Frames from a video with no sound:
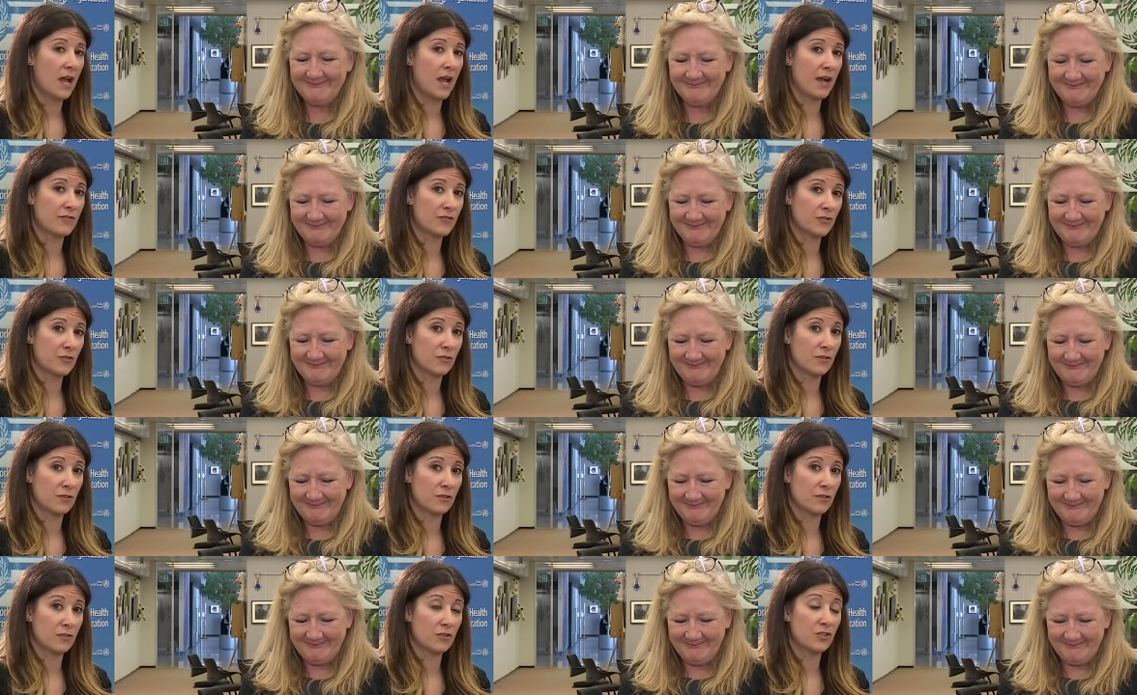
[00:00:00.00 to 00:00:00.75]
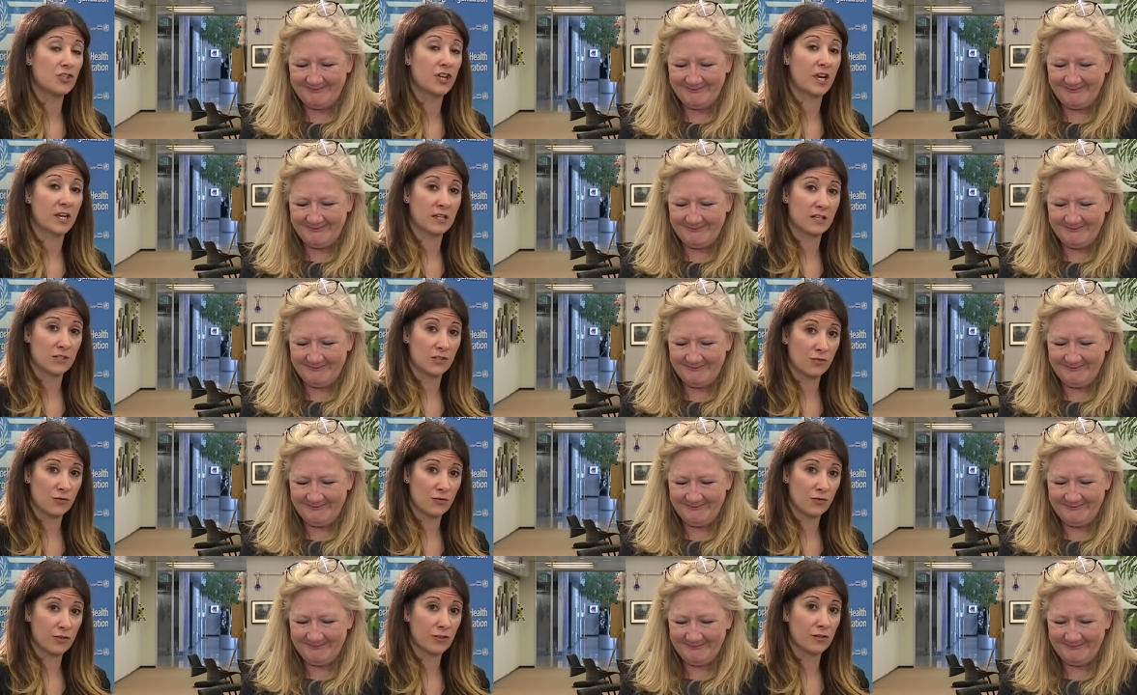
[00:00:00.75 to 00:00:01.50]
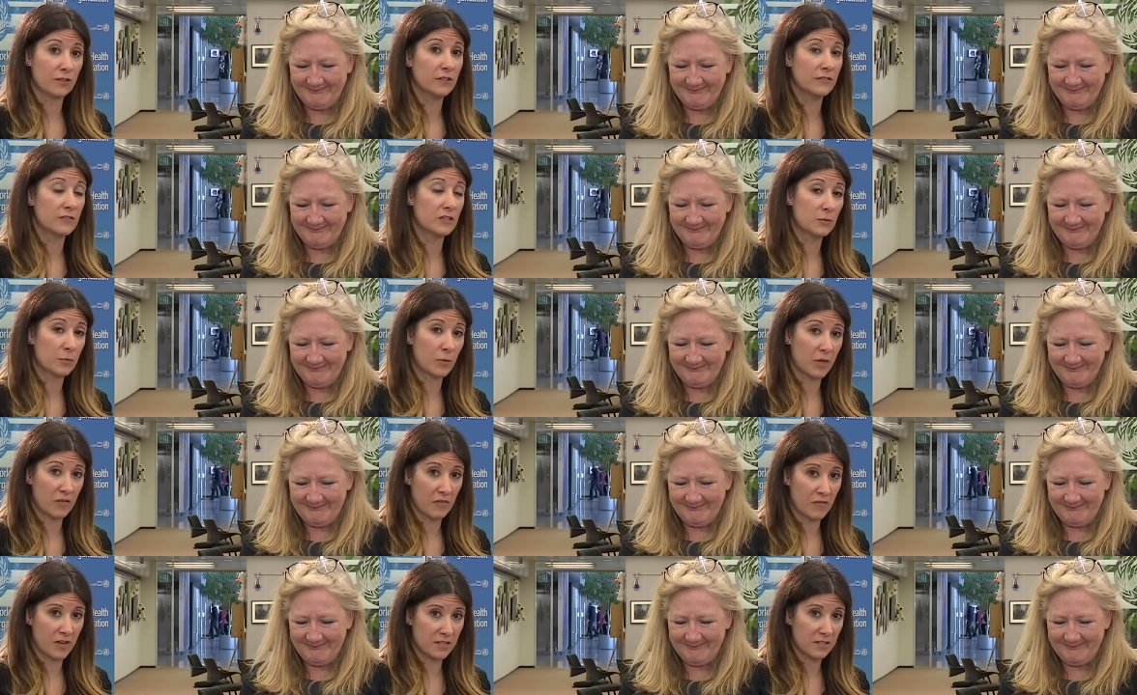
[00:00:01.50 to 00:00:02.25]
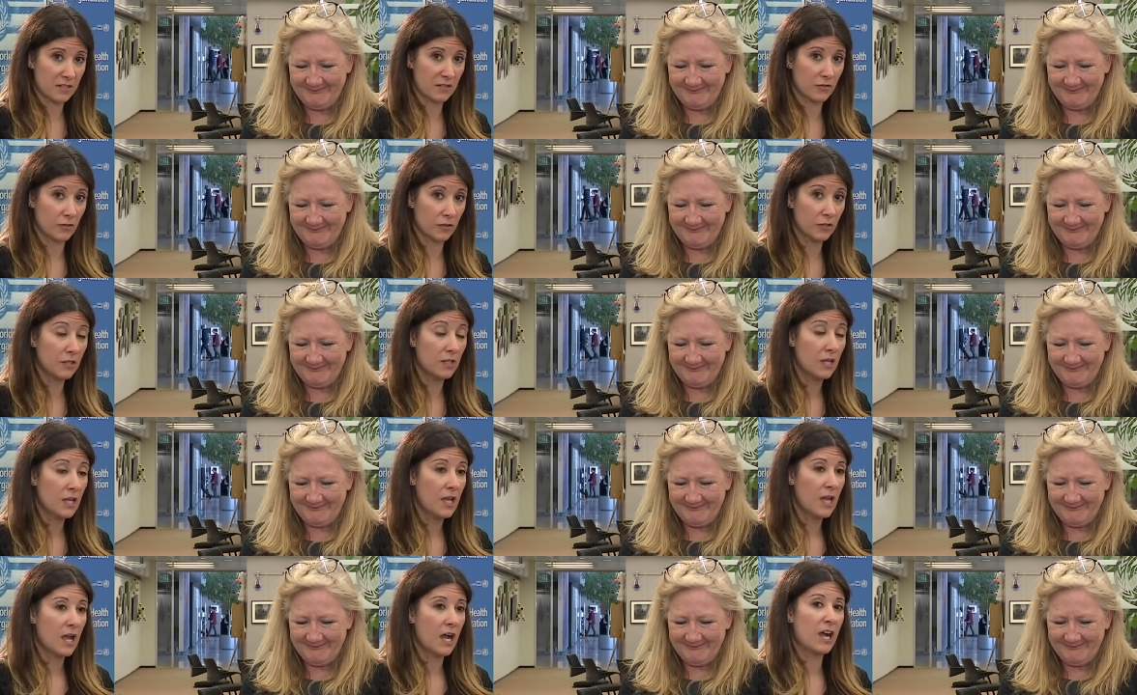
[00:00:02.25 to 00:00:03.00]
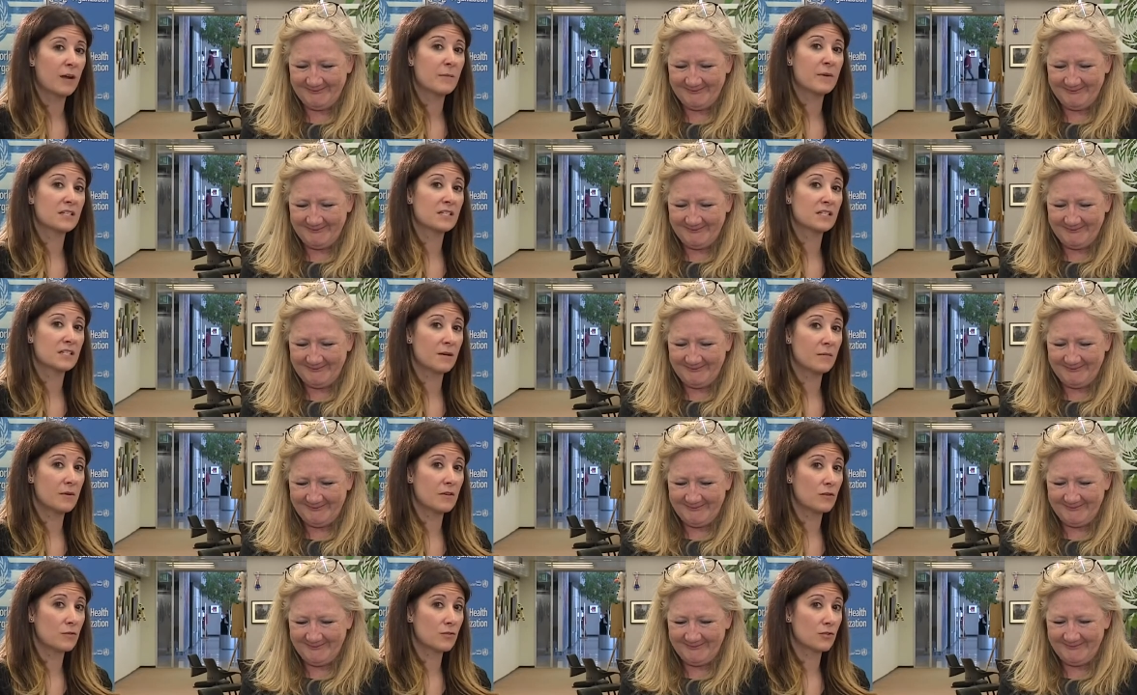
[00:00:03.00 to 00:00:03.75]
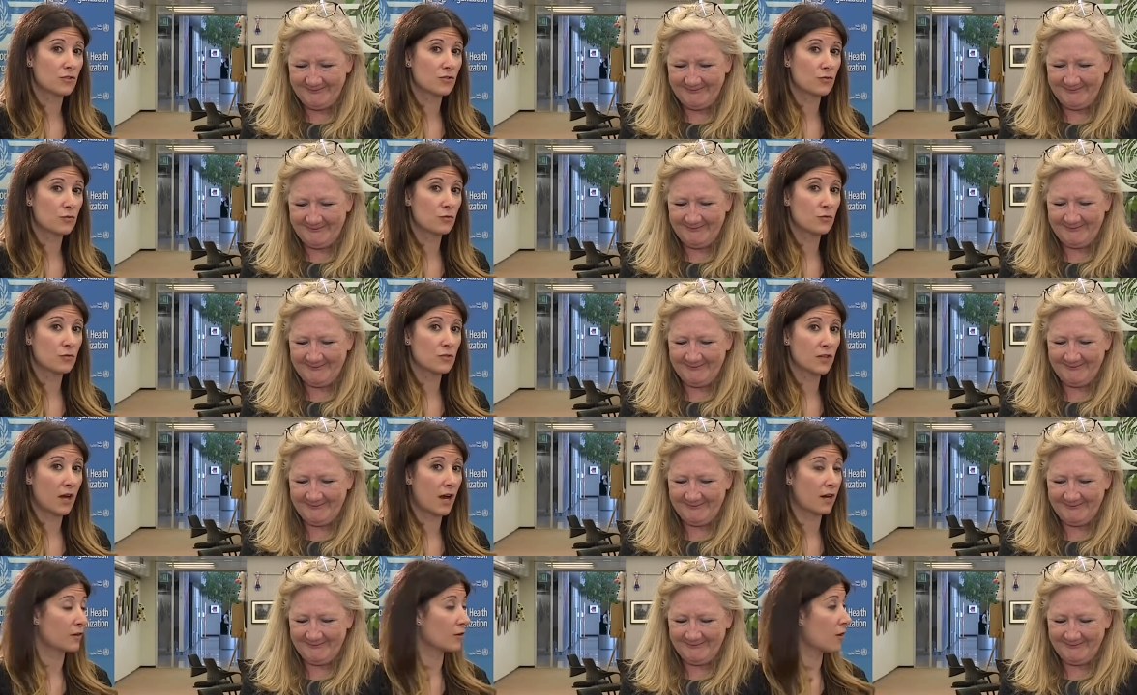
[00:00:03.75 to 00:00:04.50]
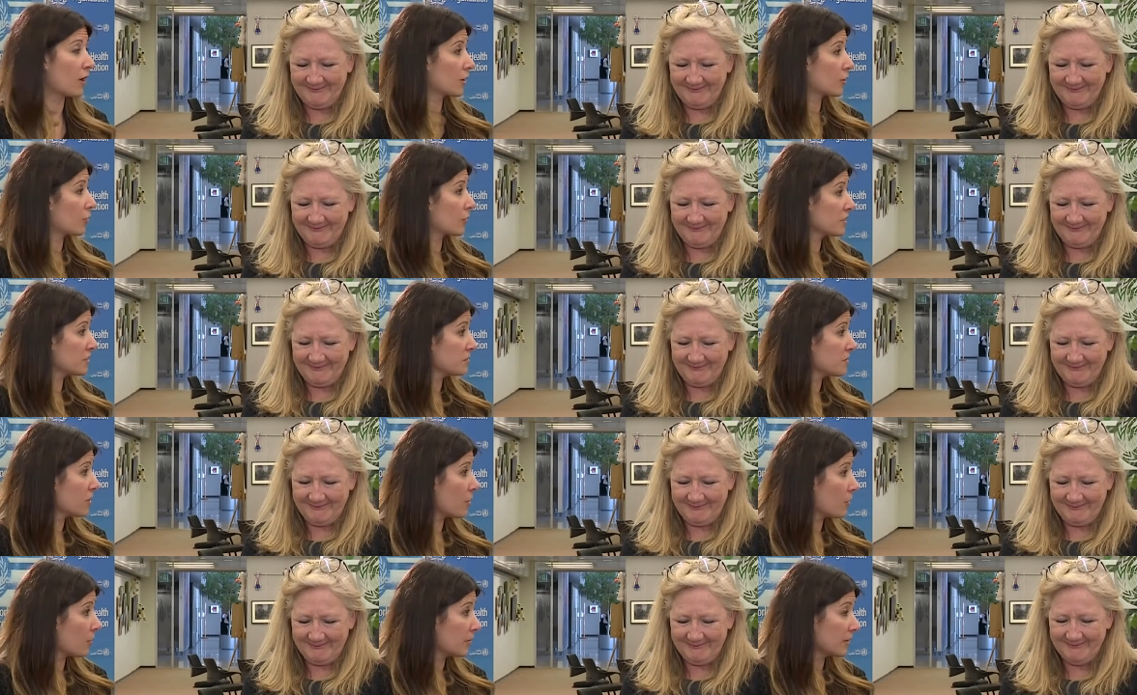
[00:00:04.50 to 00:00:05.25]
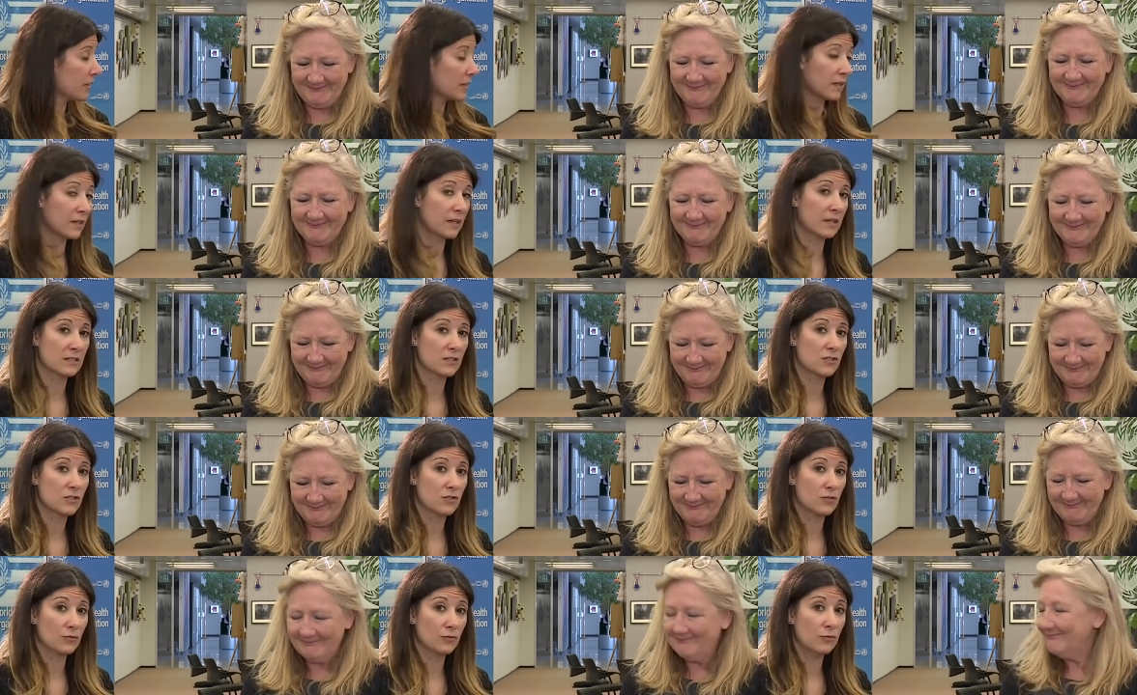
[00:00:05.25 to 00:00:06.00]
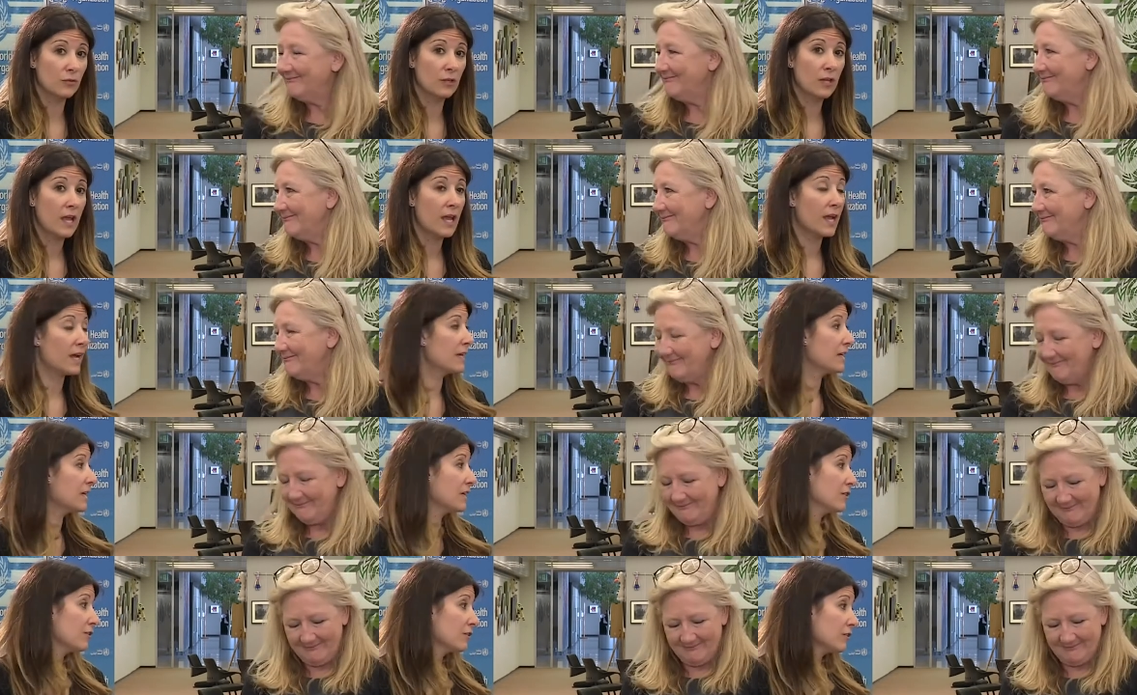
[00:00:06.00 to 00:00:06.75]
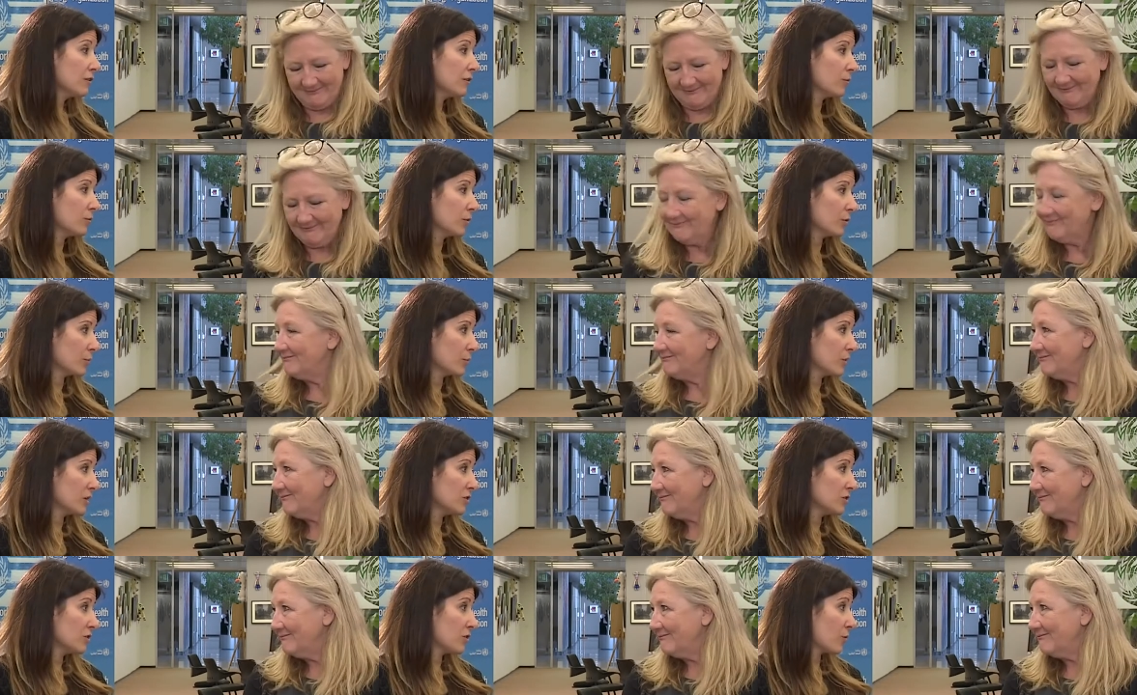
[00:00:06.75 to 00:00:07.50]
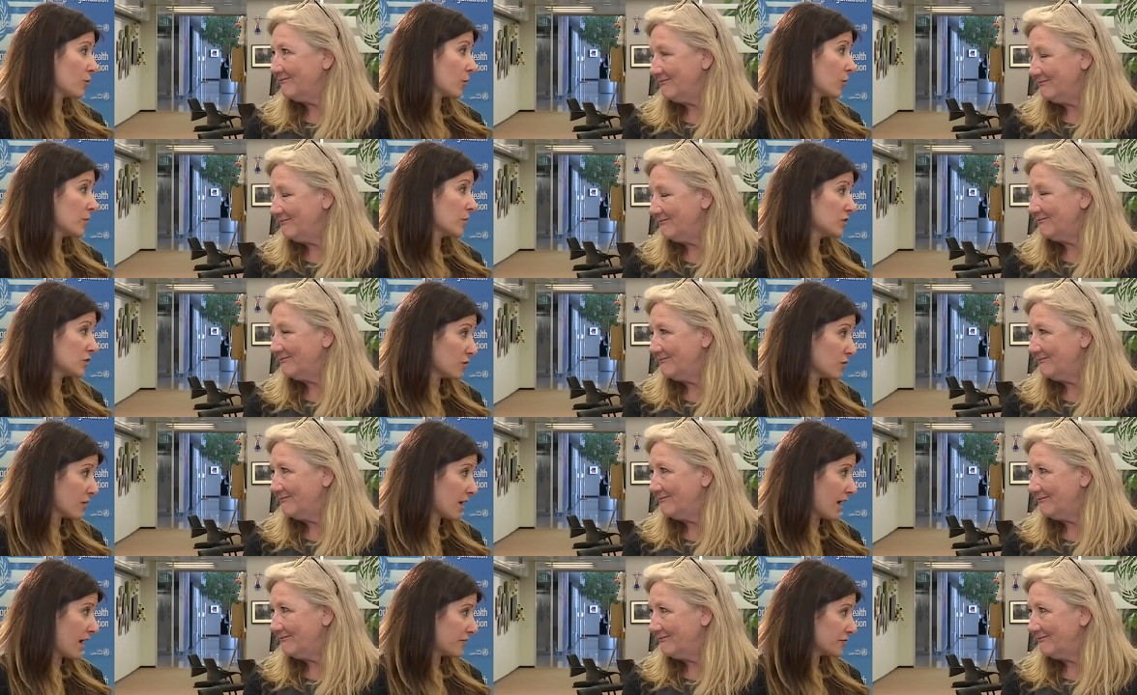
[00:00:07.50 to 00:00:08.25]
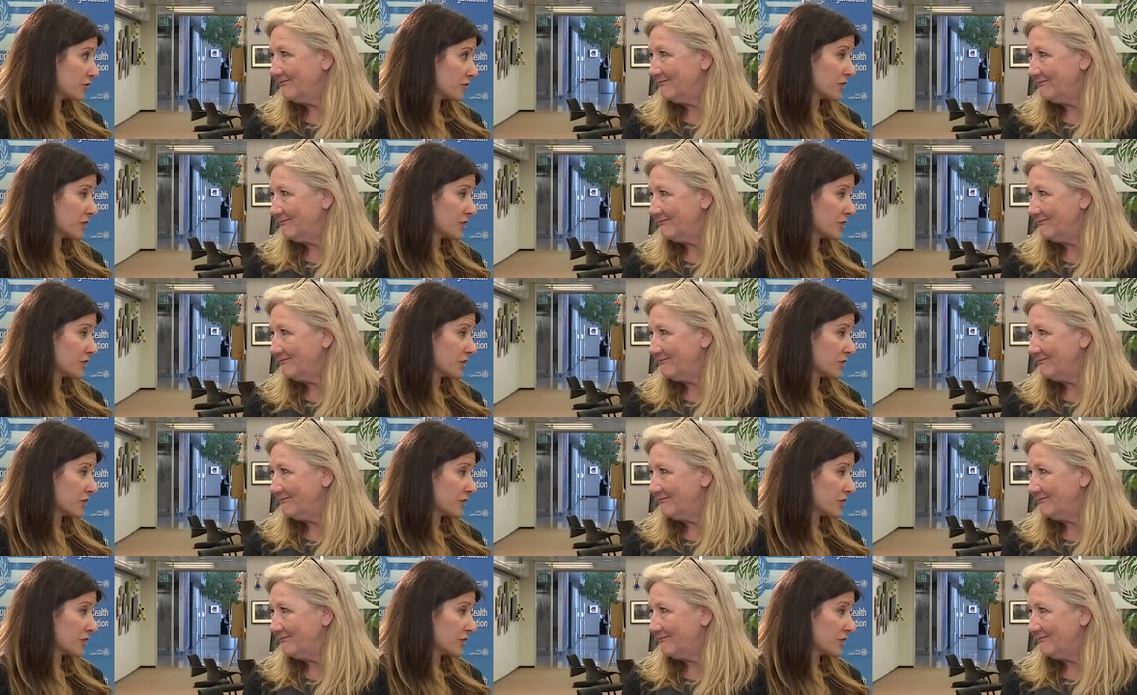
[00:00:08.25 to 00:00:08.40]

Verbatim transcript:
Speaker 1: after the, the Chinese New Year and the Spring Festival. Um, and some of those schools are, are going to be opening again soon. And here, where we, you know, where we don't have